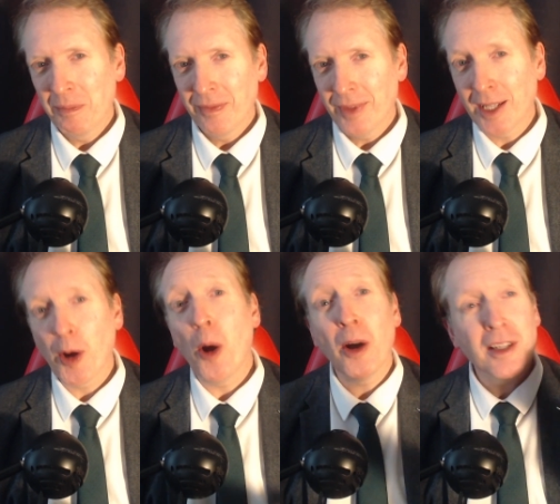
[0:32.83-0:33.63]
They
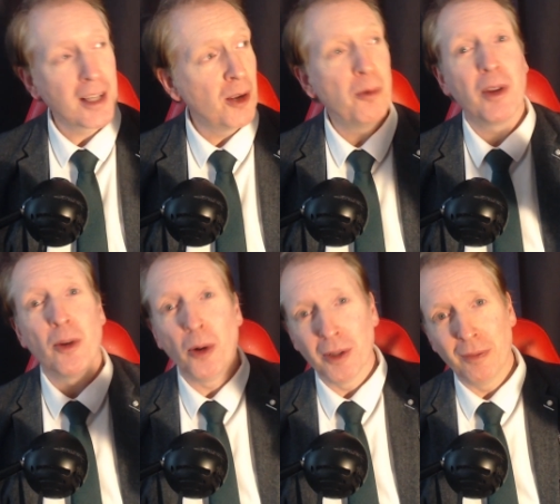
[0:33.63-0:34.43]
caught us out with
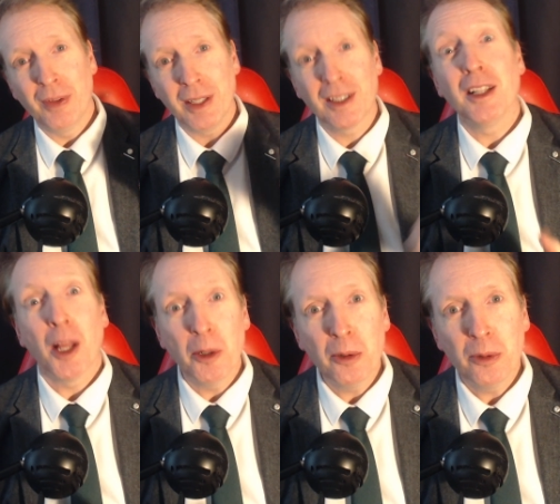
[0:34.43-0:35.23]
all of the
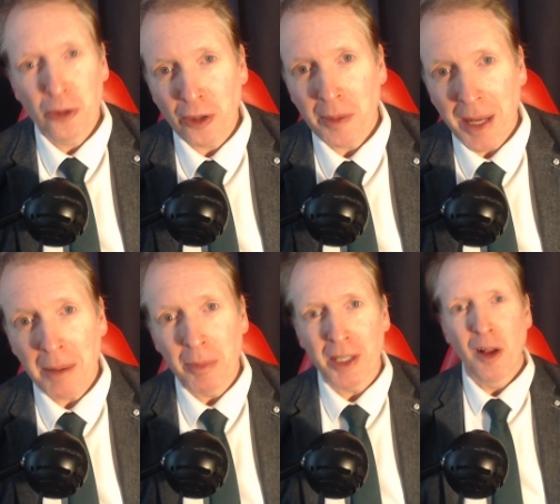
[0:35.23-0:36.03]
cloud. You
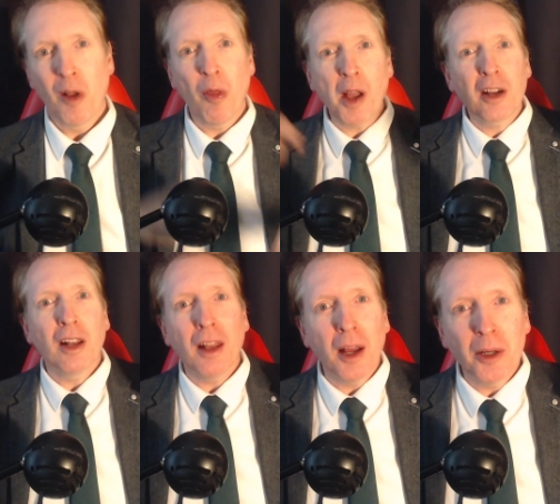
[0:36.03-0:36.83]
remember? The
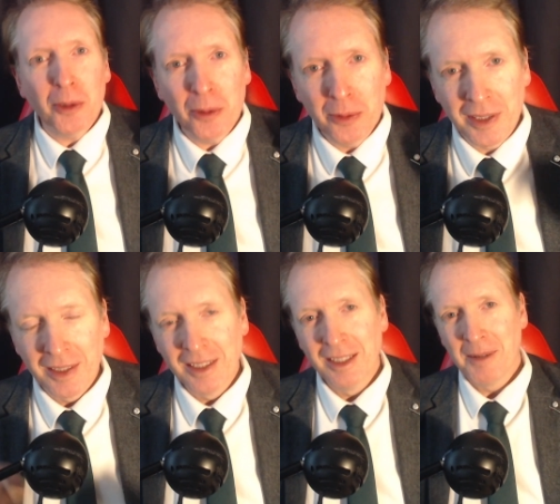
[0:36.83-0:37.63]
cloud.
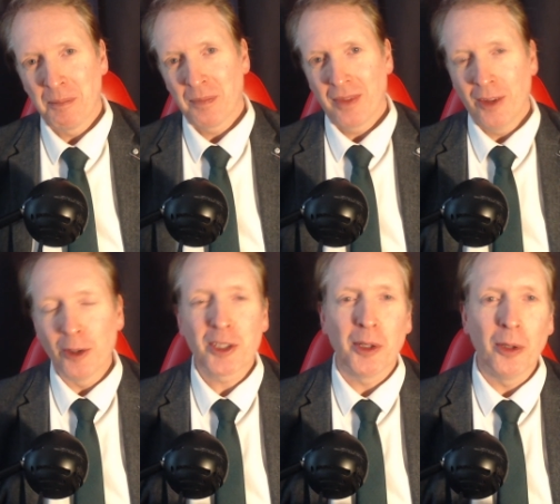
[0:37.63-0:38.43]

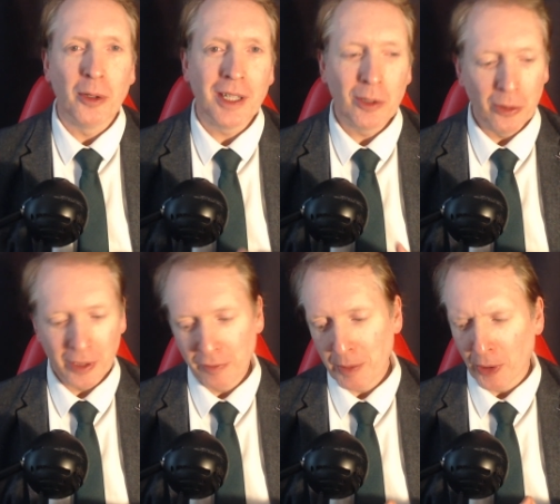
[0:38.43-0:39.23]
Not so long ago,
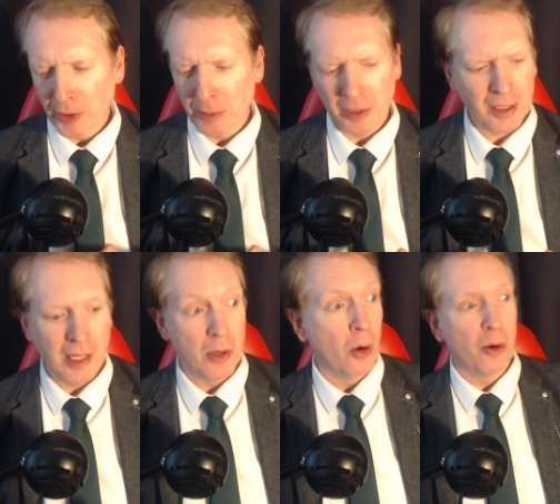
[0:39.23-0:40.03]
everybody was
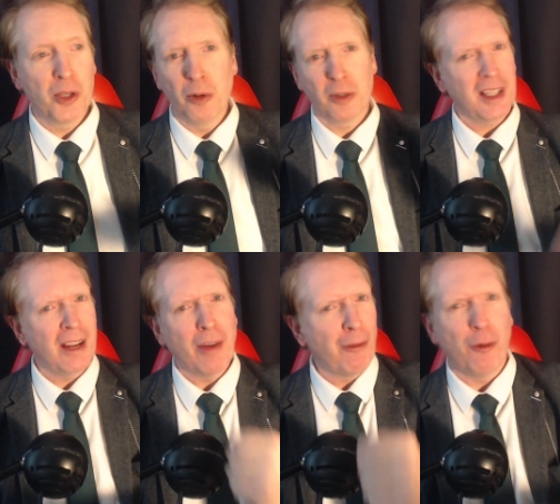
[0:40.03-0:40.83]
saying, oh, you'll
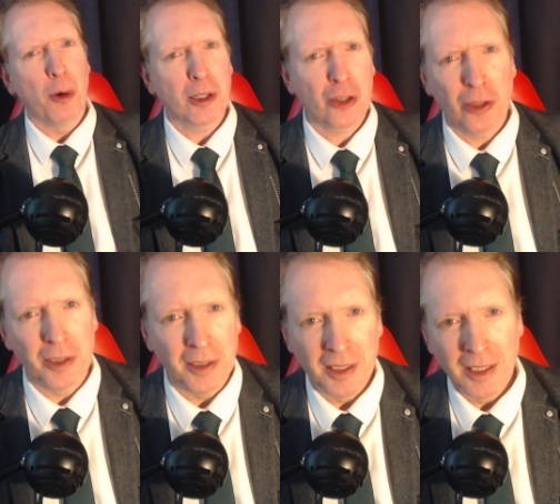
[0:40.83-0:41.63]
save a
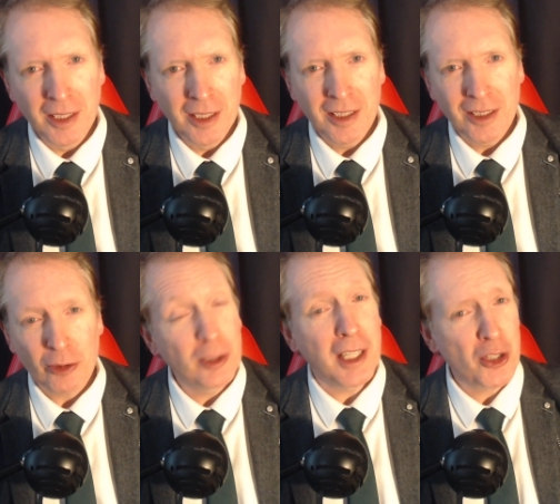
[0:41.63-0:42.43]
fortune.
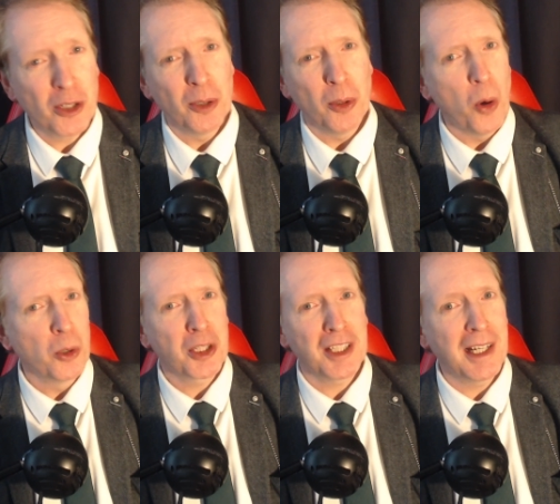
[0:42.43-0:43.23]
Traditional
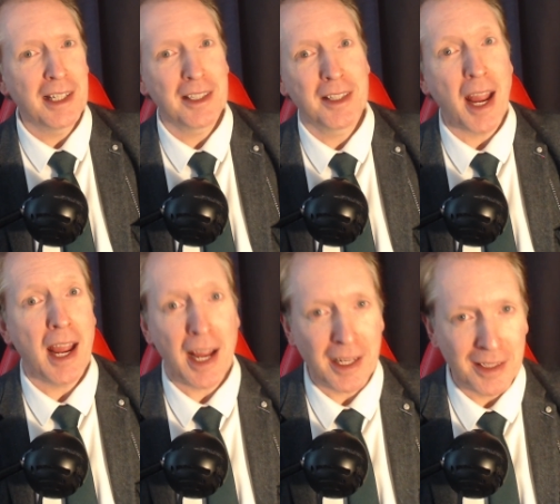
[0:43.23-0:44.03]
hosting is
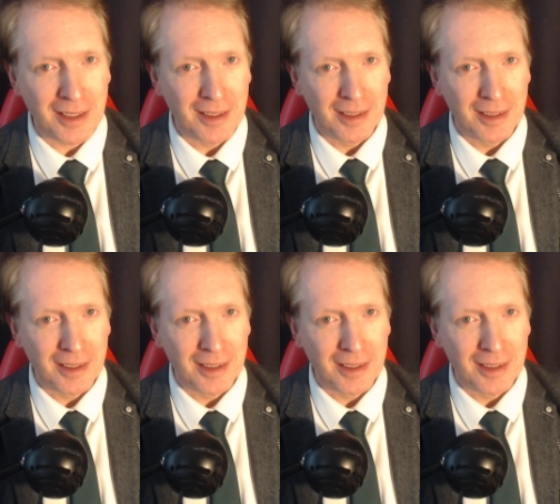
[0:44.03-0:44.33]
dead.